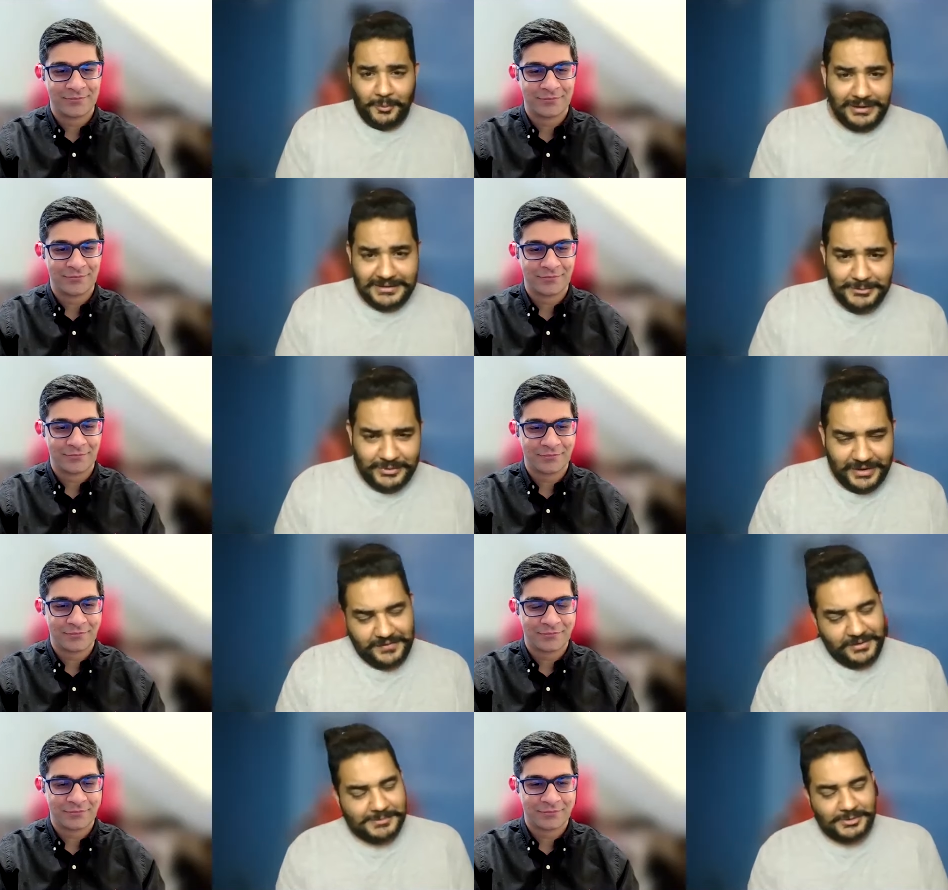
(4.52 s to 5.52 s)
Speaker 1: welcome to
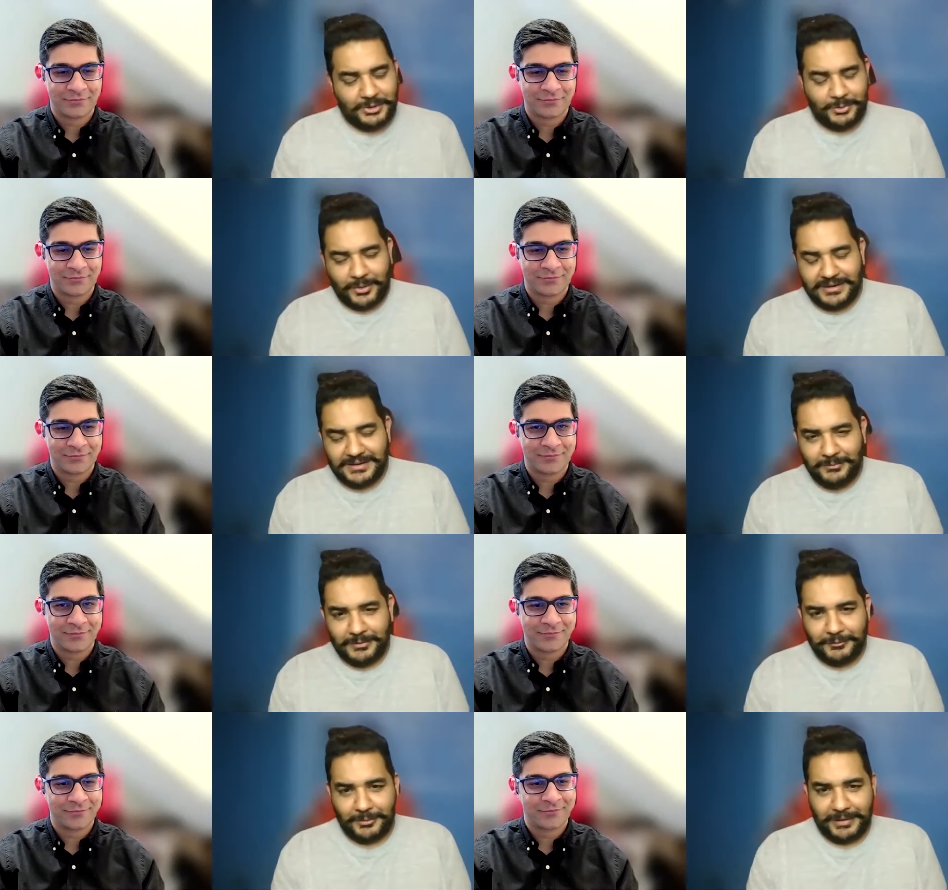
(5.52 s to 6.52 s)
another episode of Quarantine
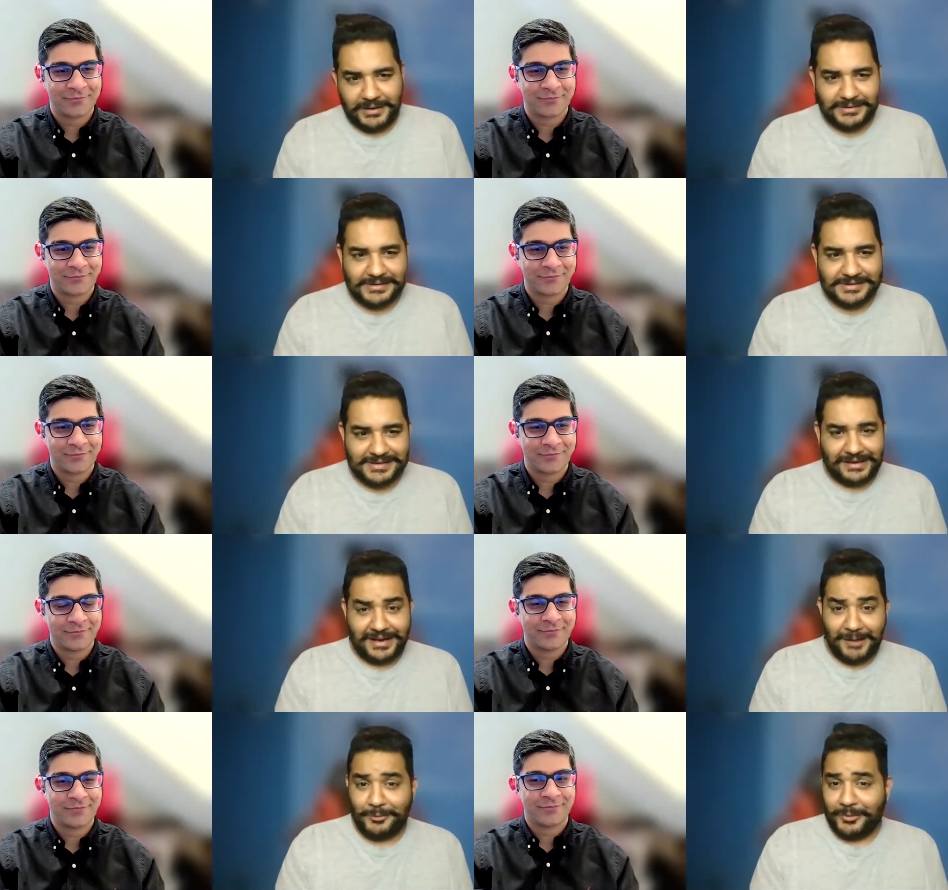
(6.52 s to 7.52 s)
with Fulbrighters.
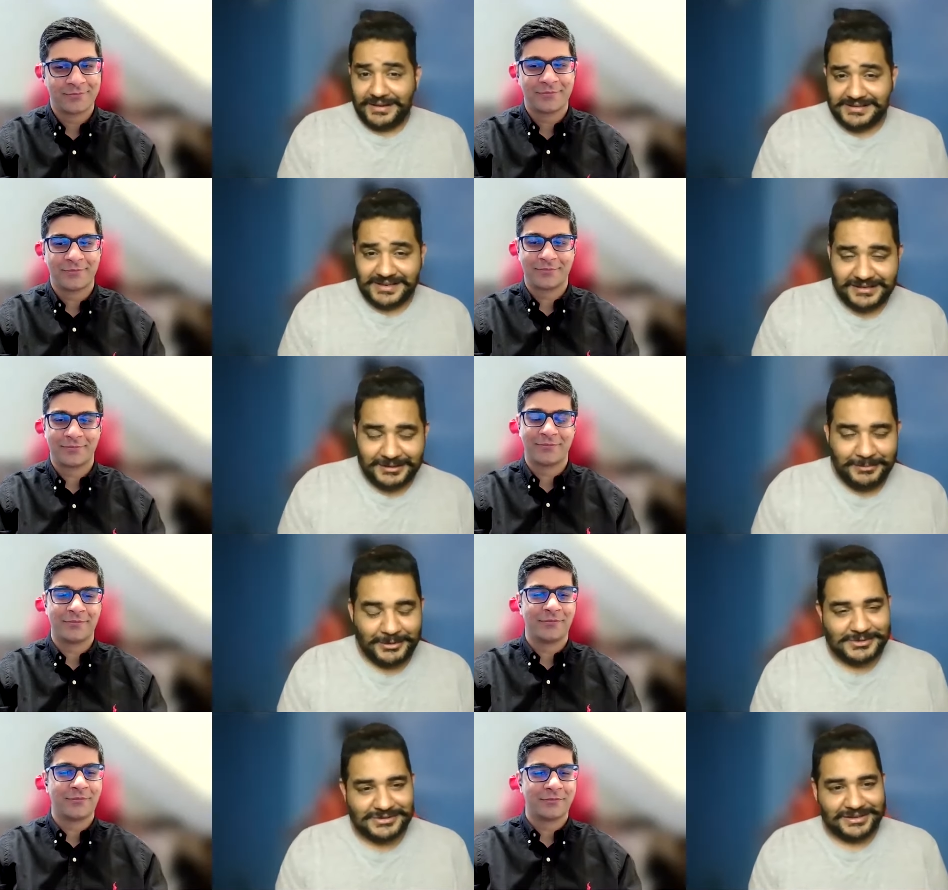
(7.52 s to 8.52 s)
And I'm quite excited
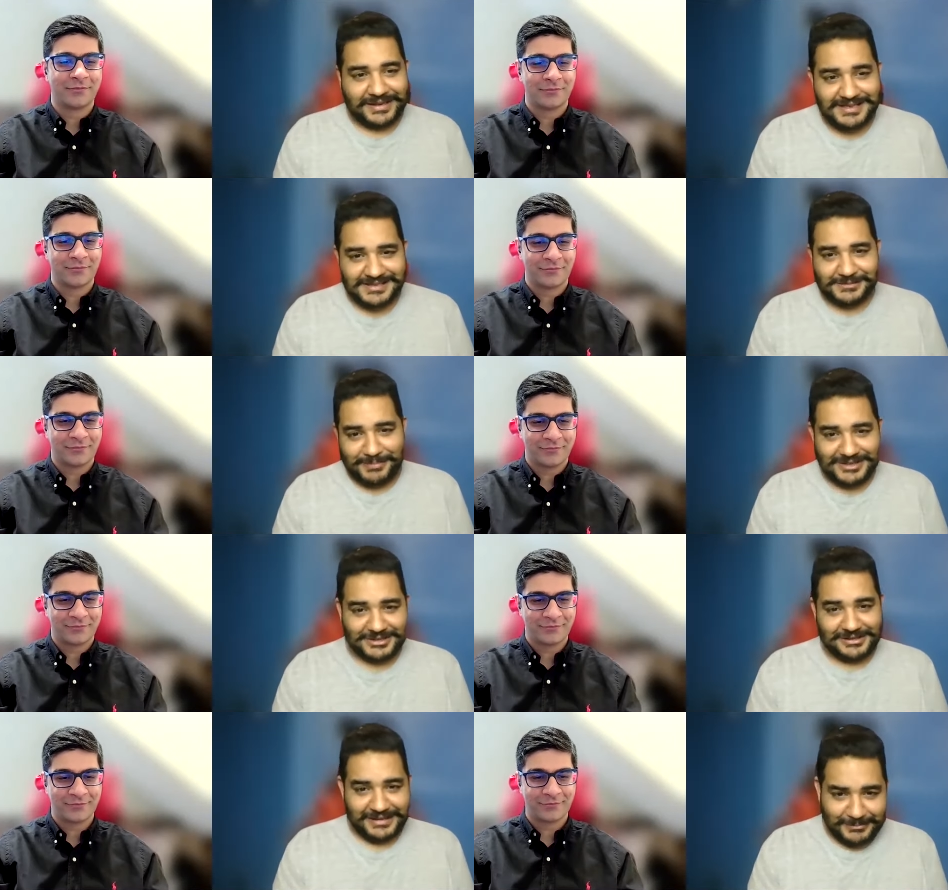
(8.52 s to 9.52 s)
because the guest,
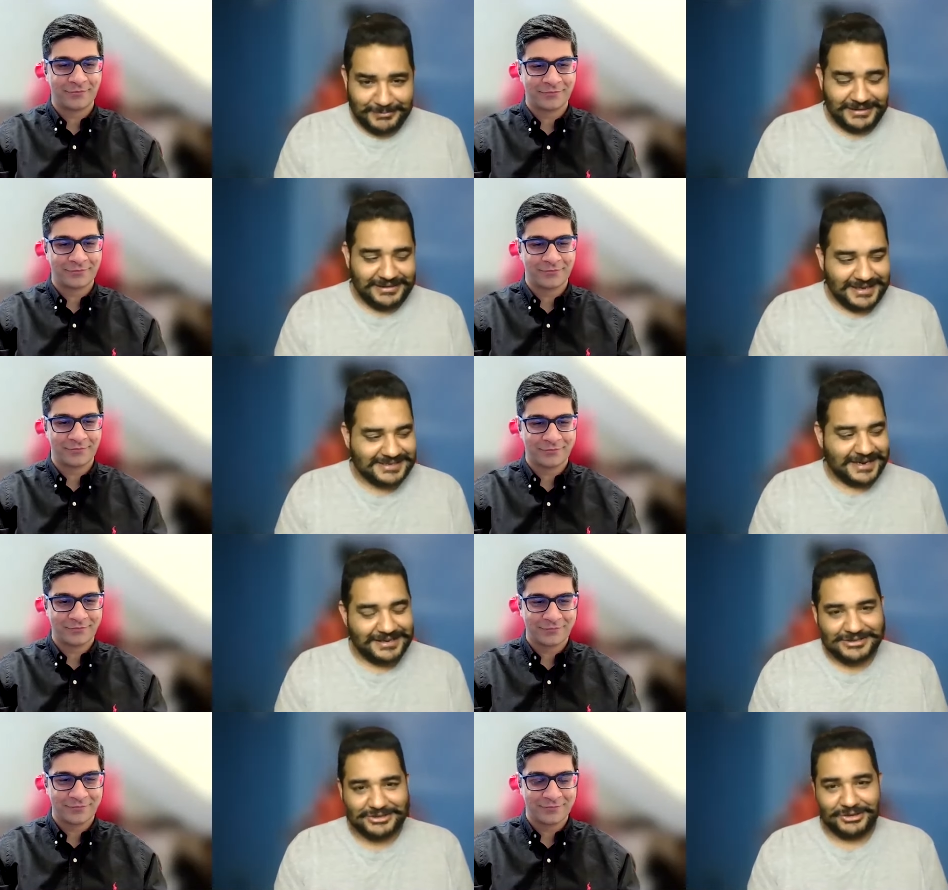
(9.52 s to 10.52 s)
much like me, has
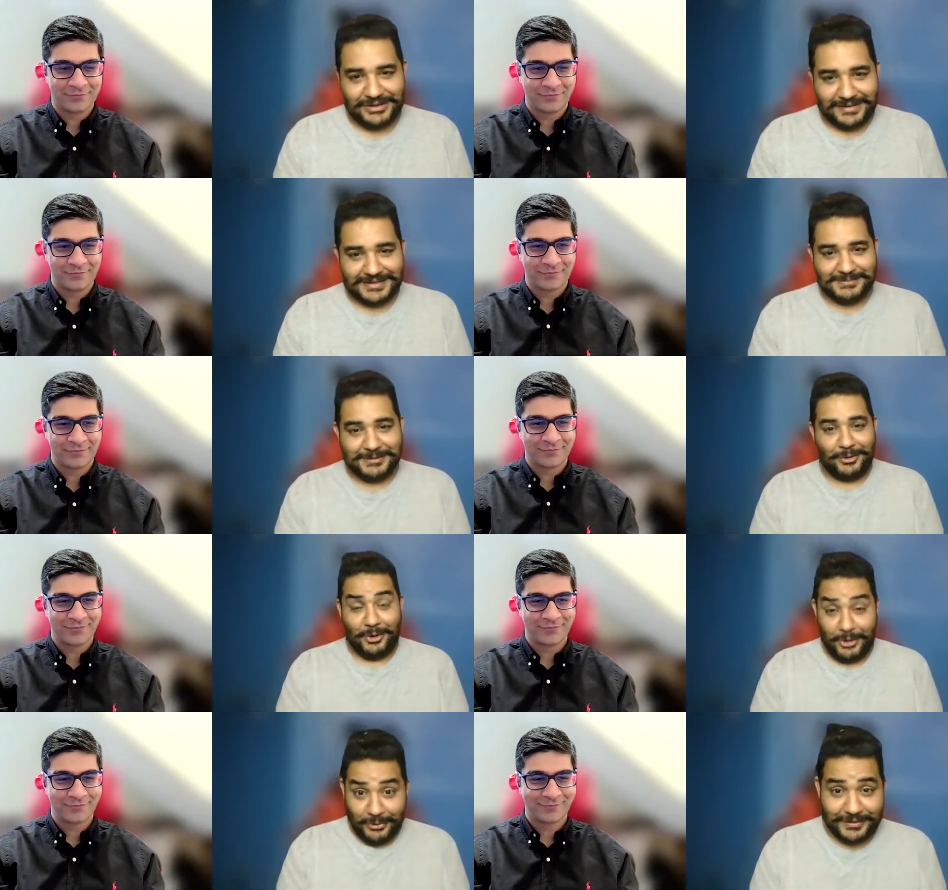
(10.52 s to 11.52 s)
had a journey that's been
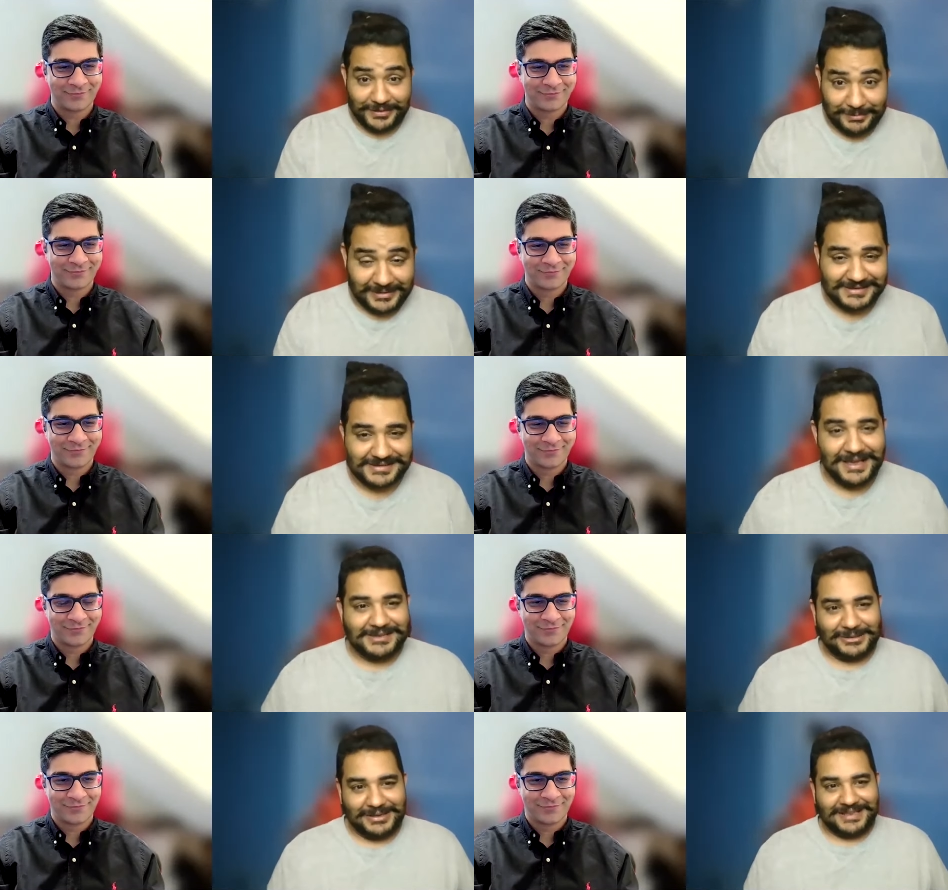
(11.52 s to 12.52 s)
all over the place.
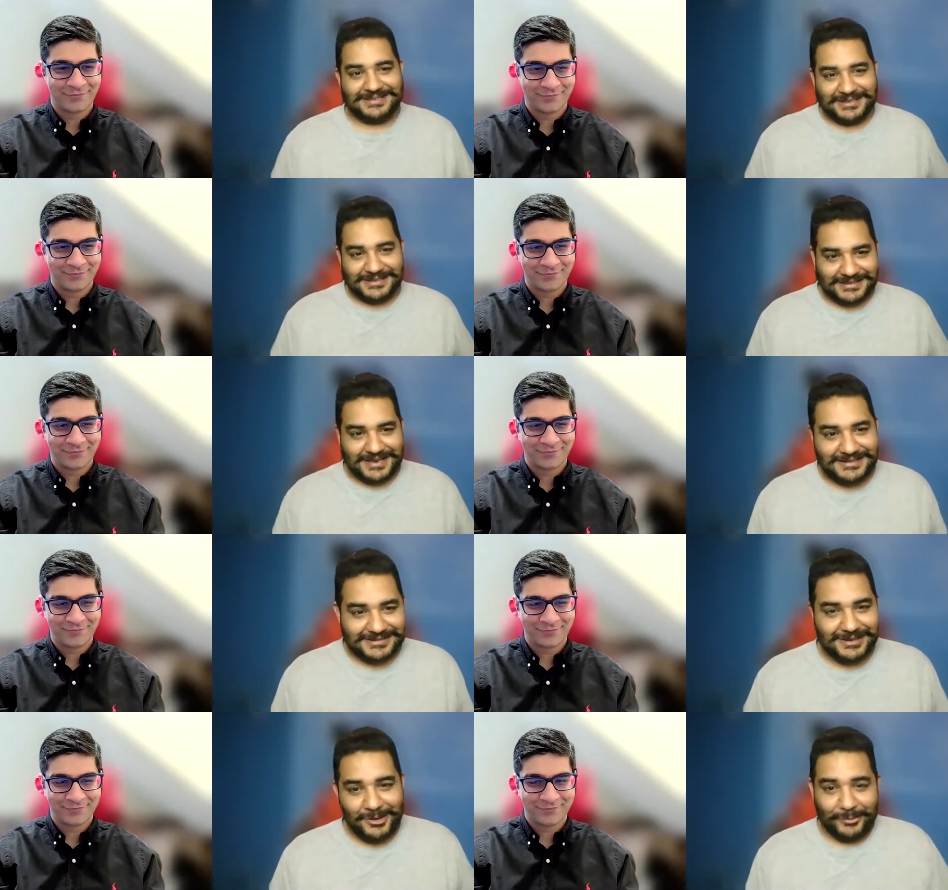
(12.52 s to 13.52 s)
So let's
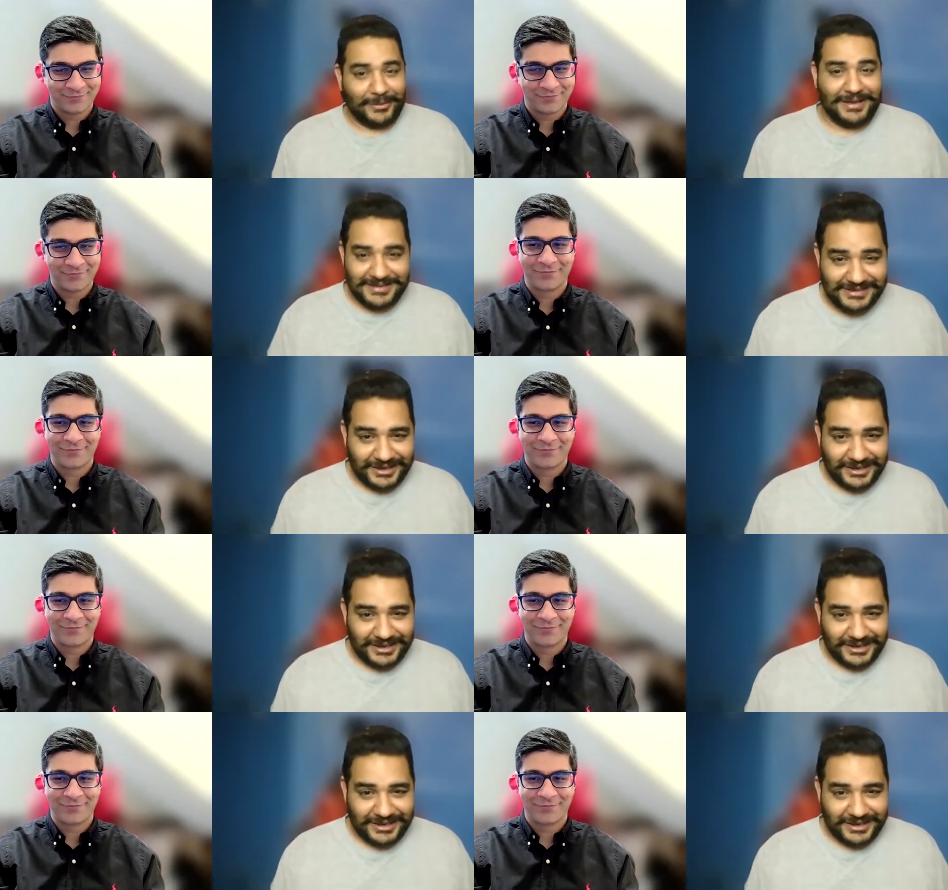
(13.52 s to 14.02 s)
discuss where he